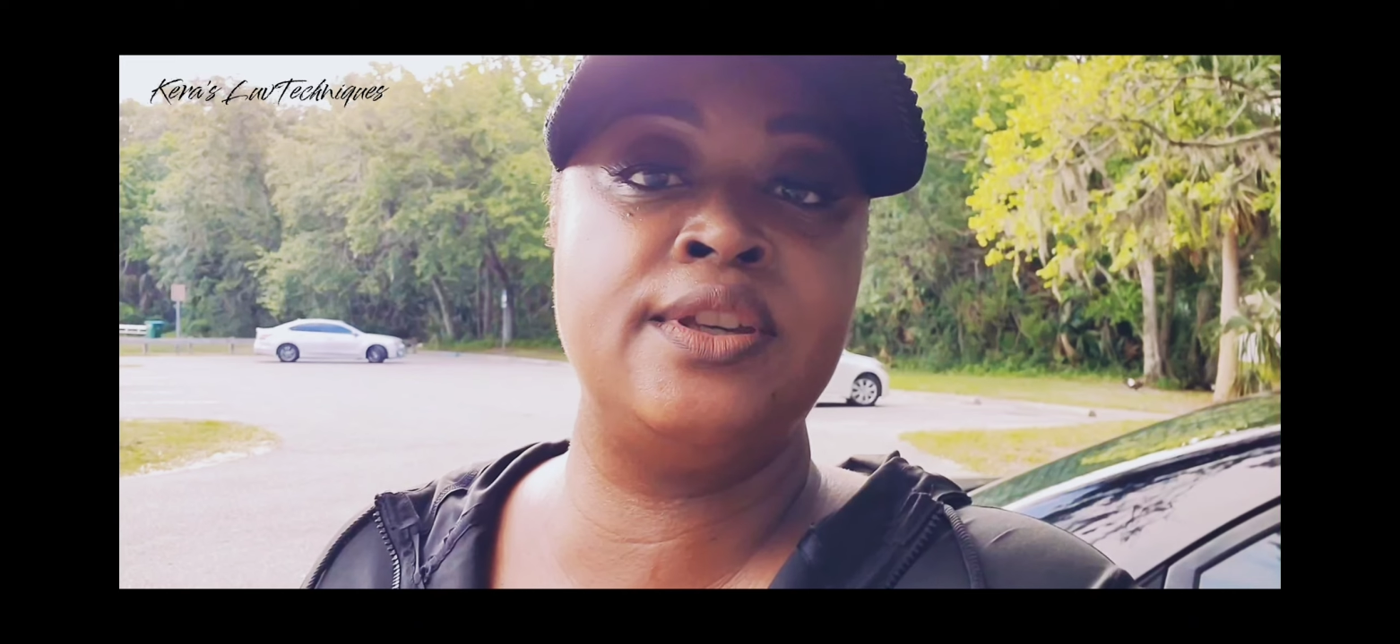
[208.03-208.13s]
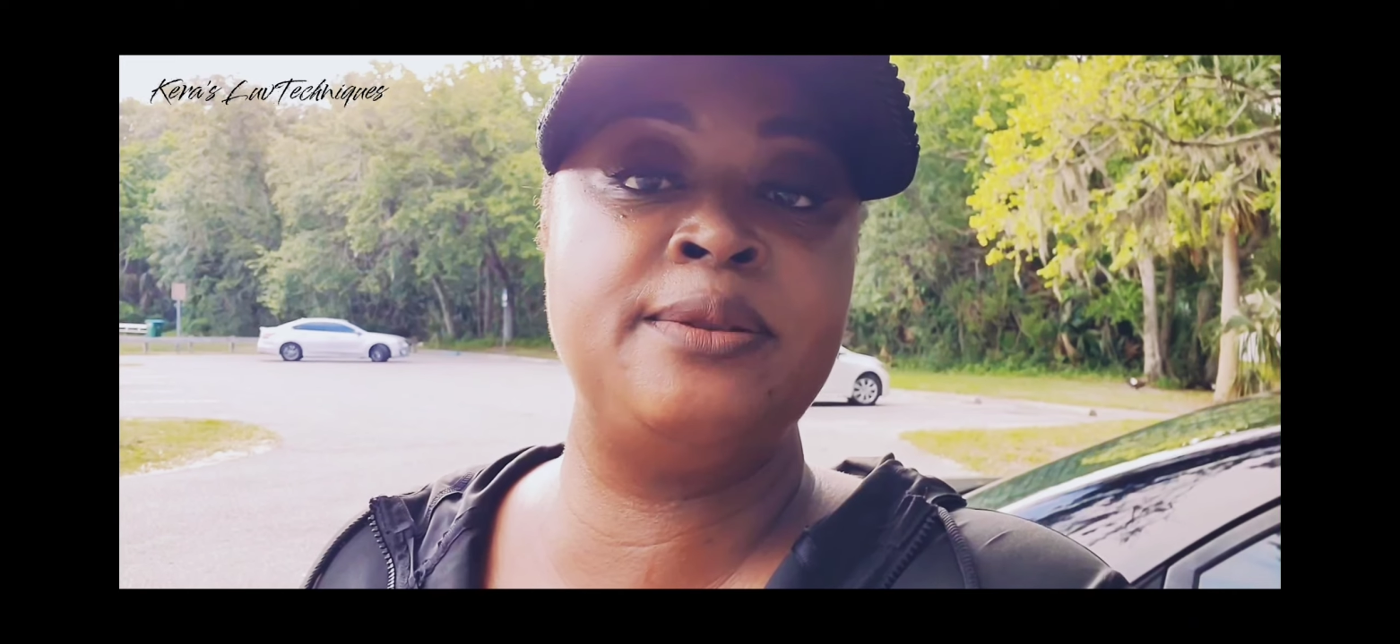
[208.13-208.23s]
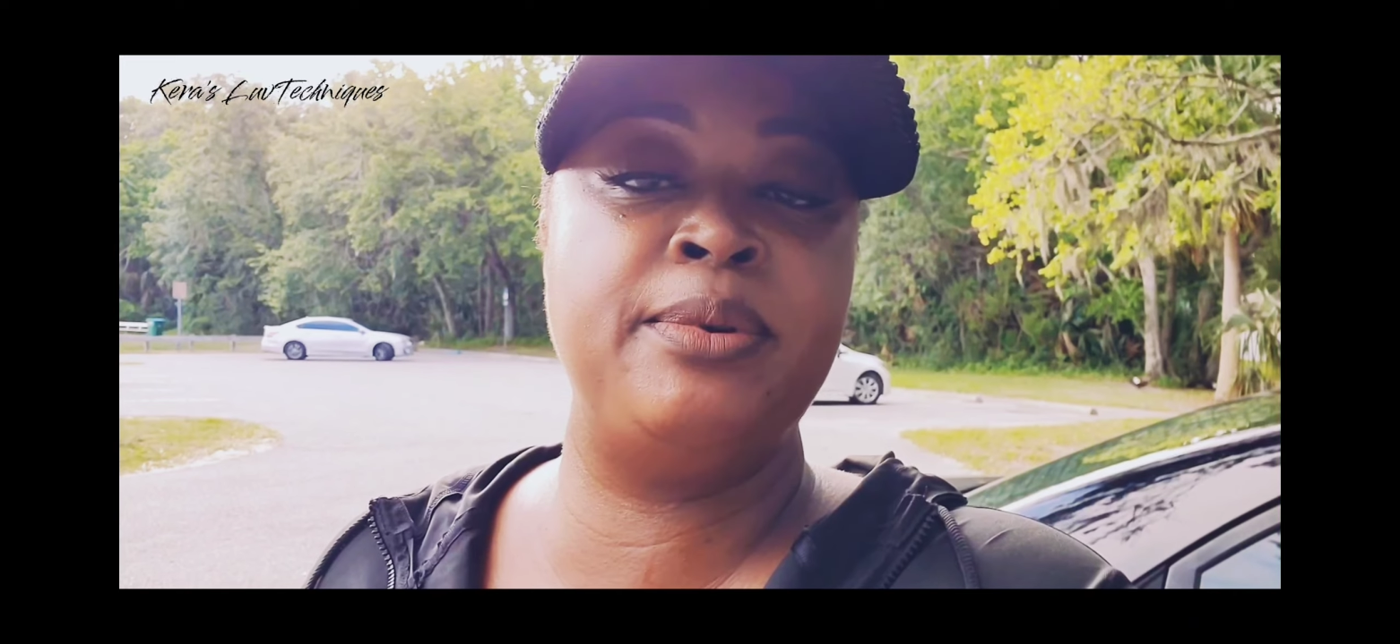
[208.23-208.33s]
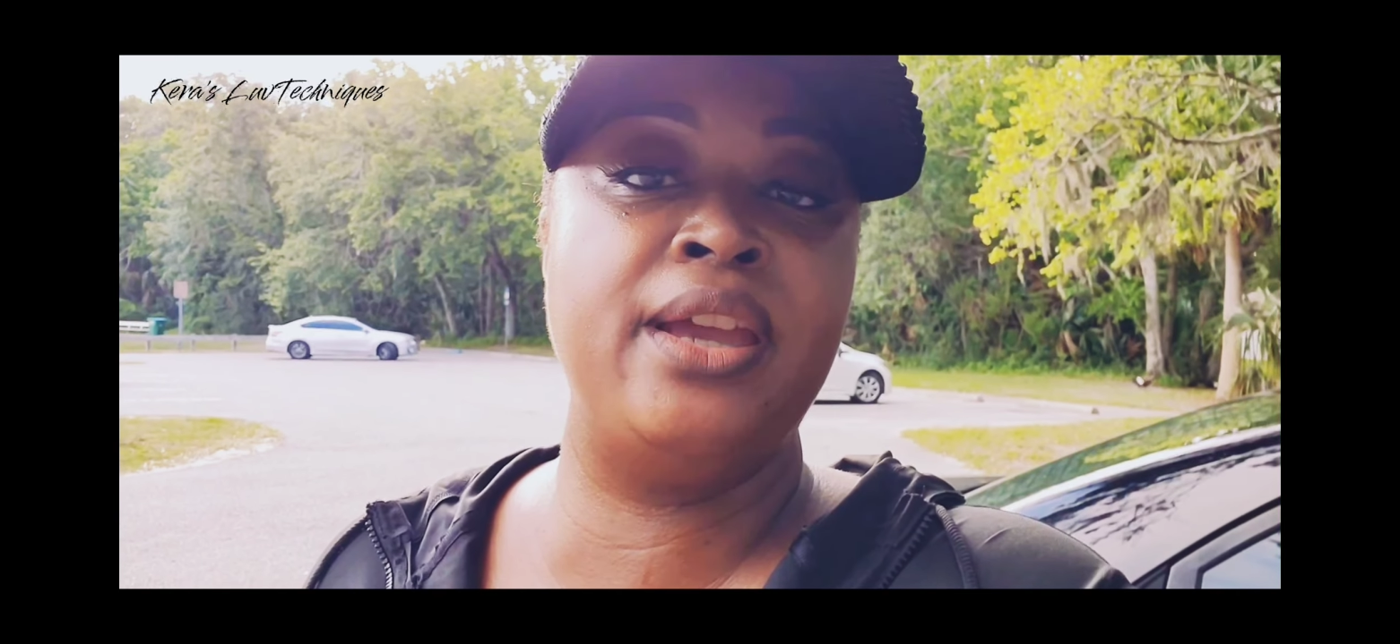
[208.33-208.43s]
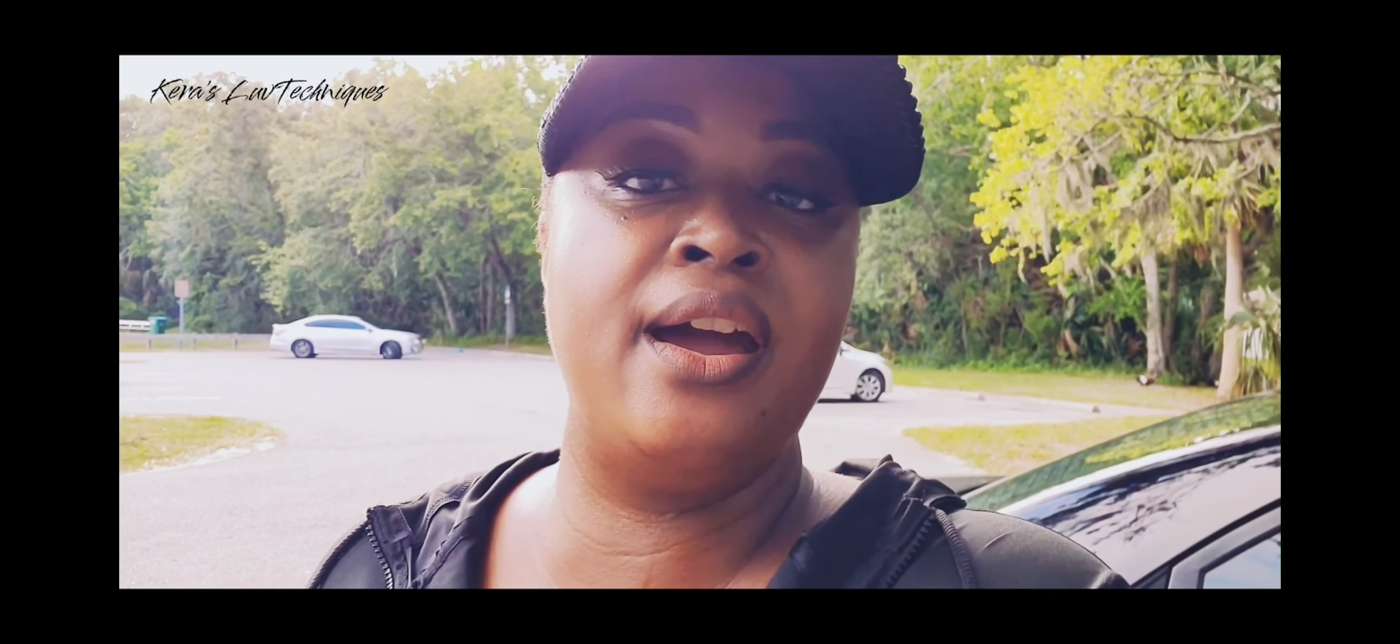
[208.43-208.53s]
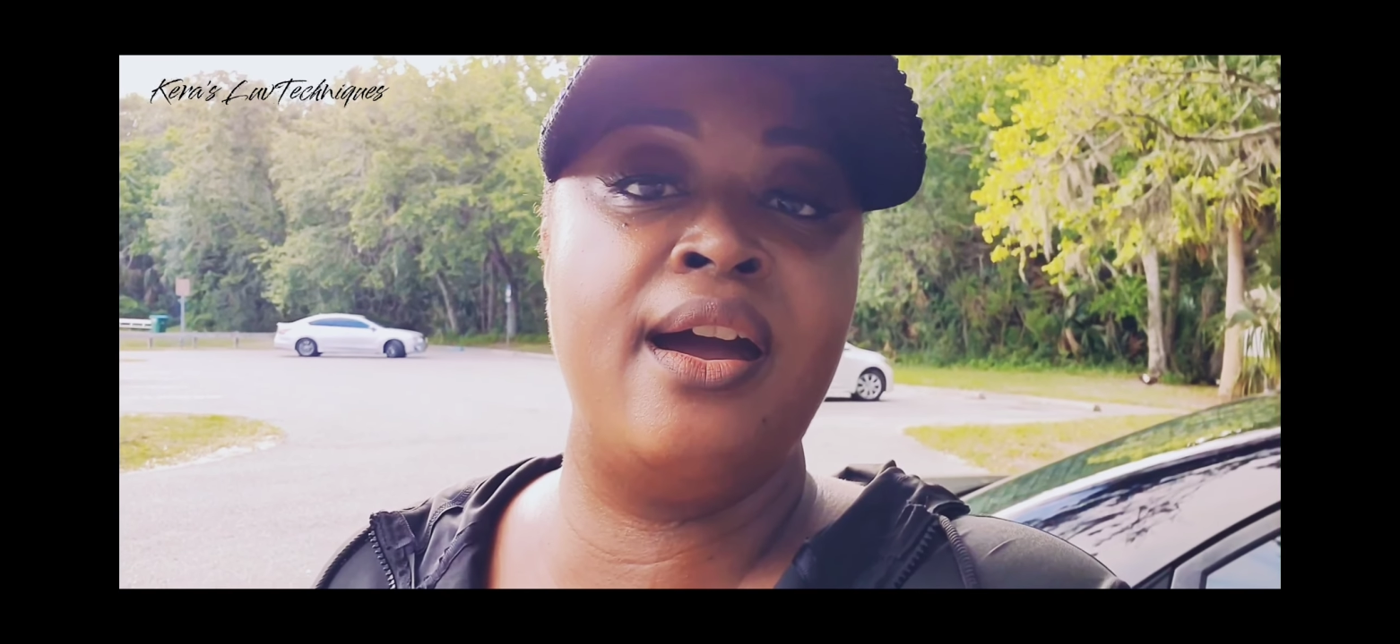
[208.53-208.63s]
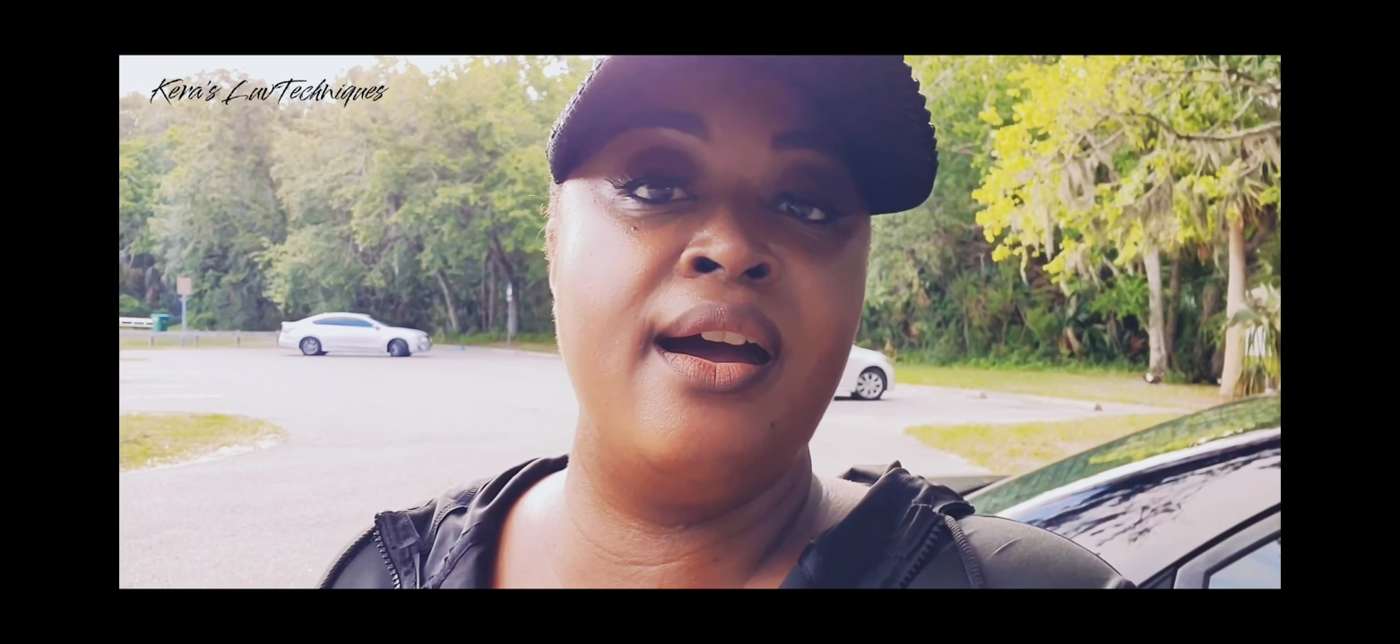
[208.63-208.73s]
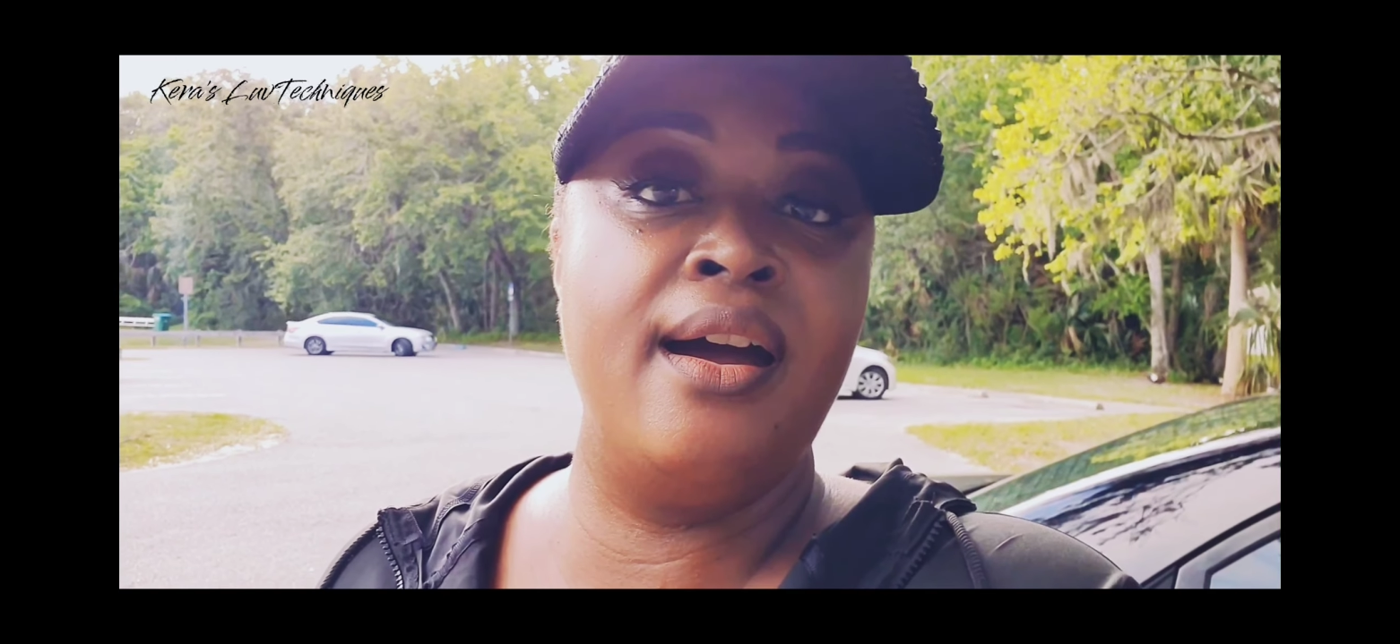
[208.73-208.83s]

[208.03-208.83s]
just be